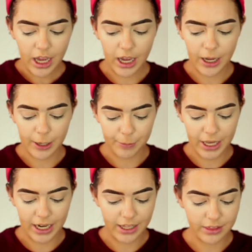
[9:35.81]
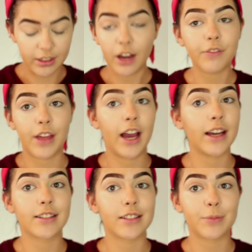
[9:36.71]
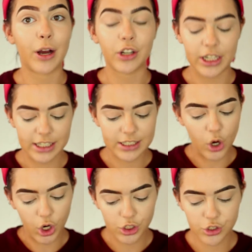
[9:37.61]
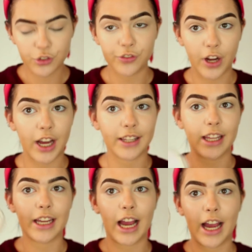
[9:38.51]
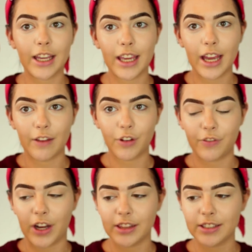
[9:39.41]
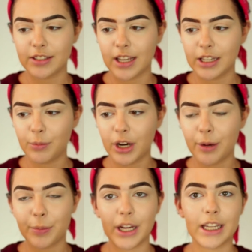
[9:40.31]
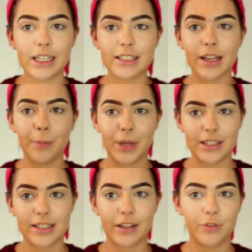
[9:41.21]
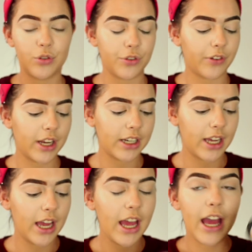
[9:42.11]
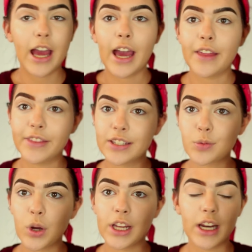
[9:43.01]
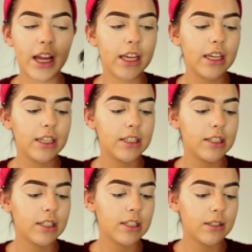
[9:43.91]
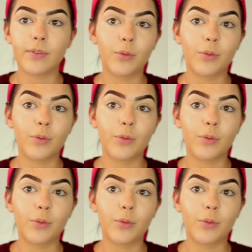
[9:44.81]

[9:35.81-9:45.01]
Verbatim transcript: Um, and I love that Essence powder. It is hard to find. Like, I can't ever find this anywhere, but it is amazing if you do find it. And this one is...